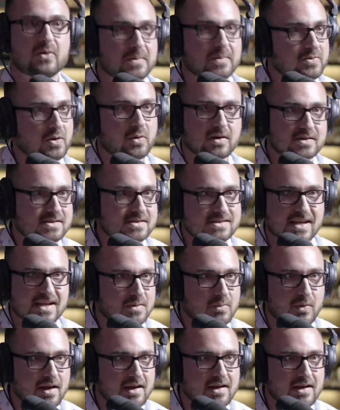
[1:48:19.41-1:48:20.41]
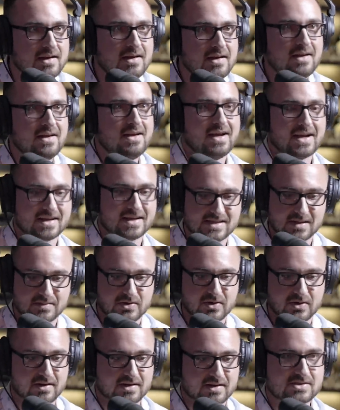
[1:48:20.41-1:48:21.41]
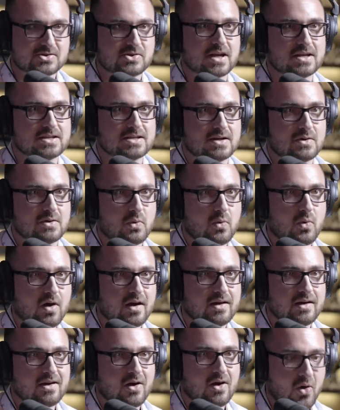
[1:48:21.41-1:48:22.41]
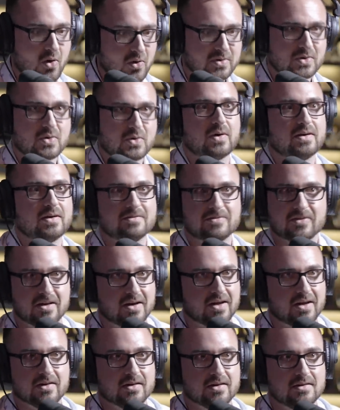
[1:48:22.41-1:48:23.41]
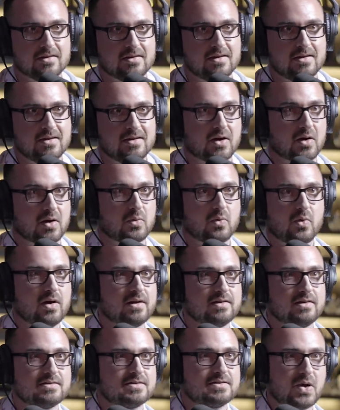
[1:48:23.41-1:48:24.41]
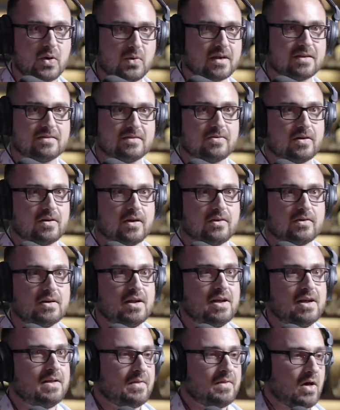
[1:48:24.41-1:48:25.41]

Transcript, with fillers: Crypto works the same way, except you're exchanging one altcoin for another or one token for another.